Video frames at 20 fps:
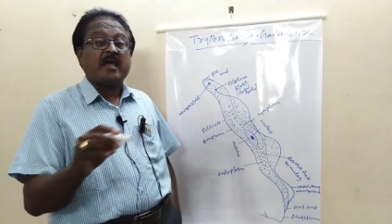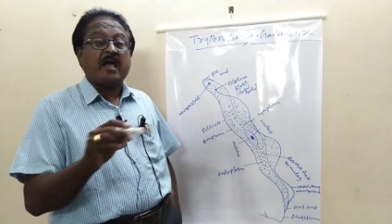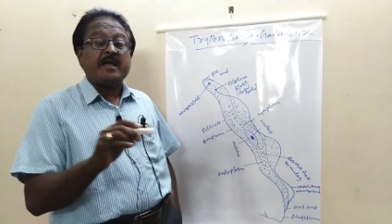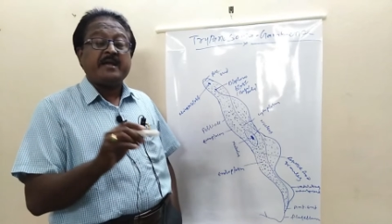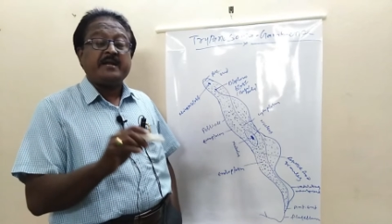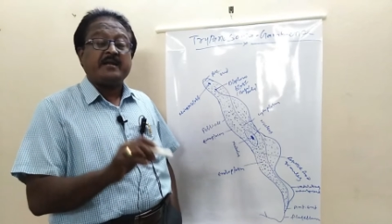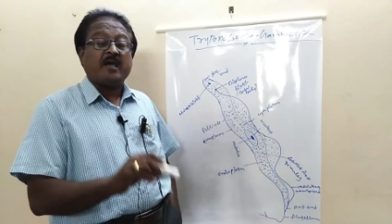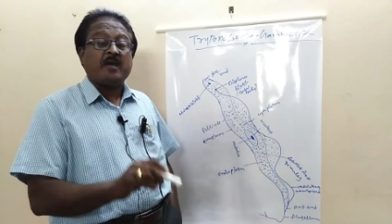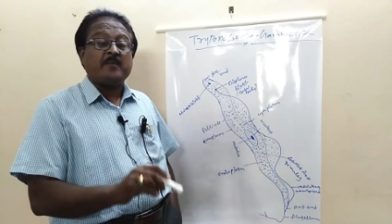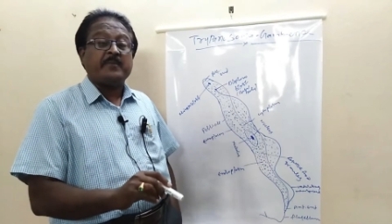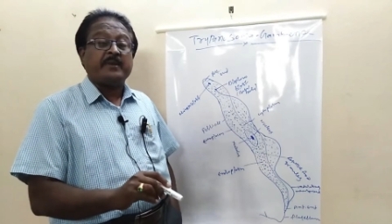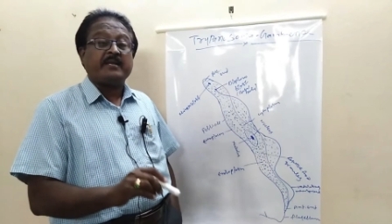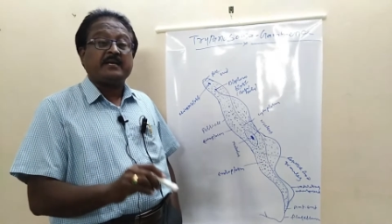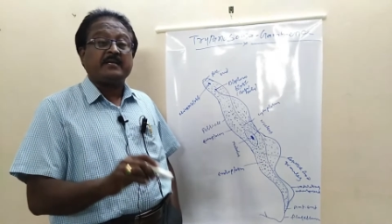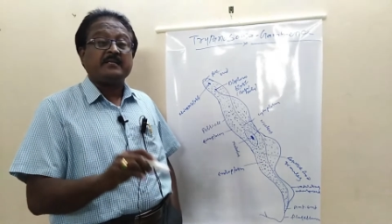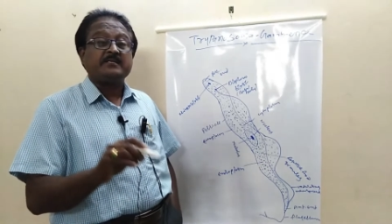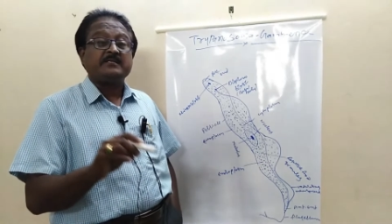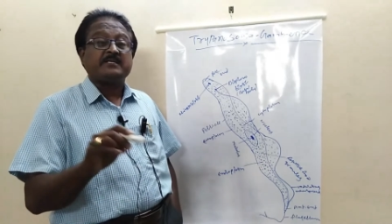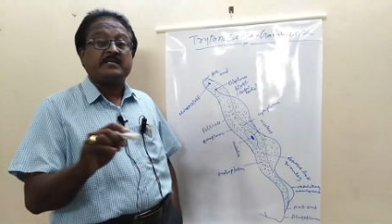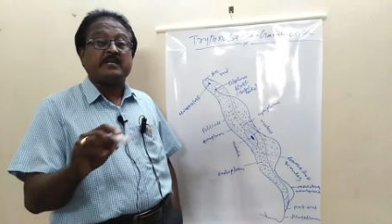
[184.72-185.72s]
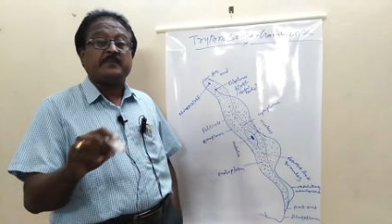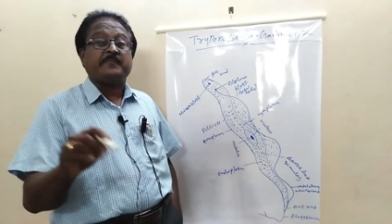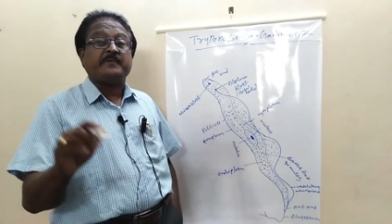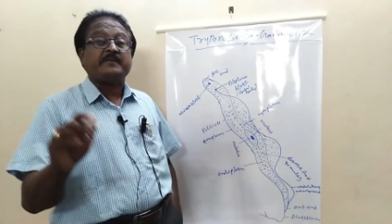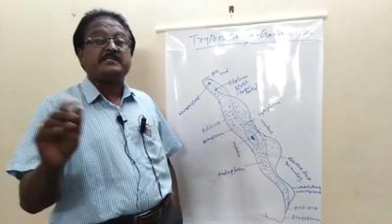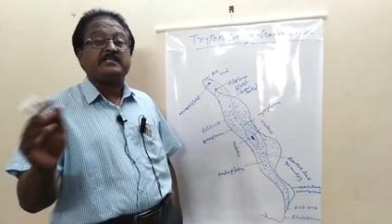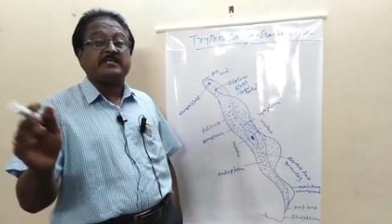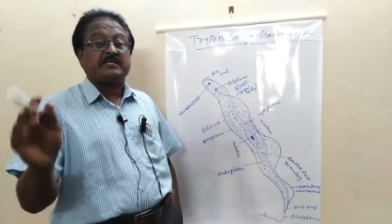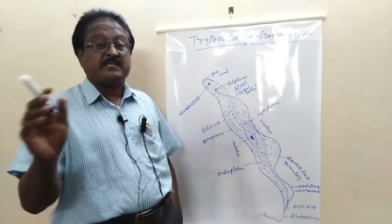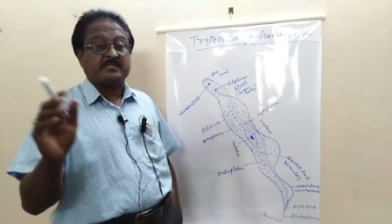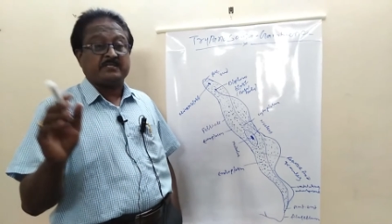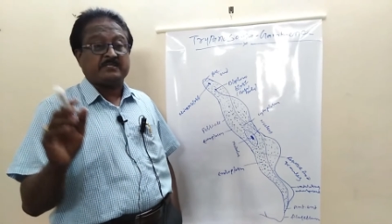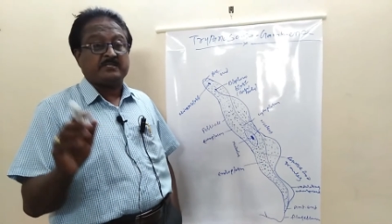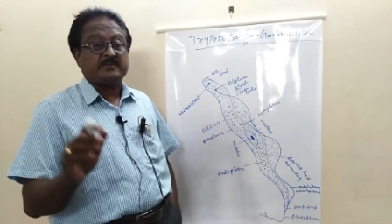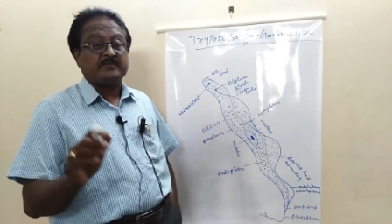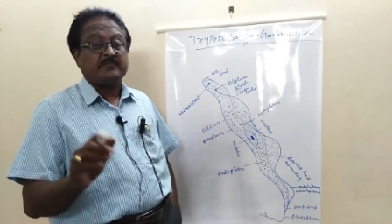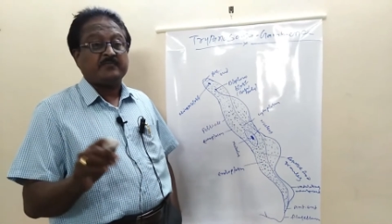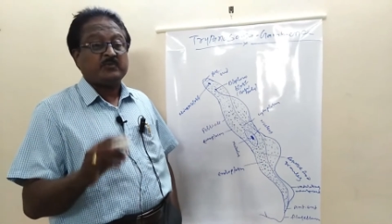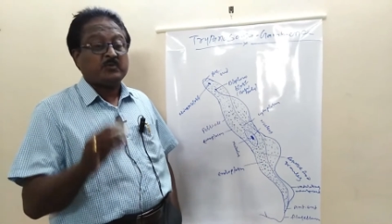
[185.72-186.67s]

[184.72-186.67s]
and American sleeping sickness,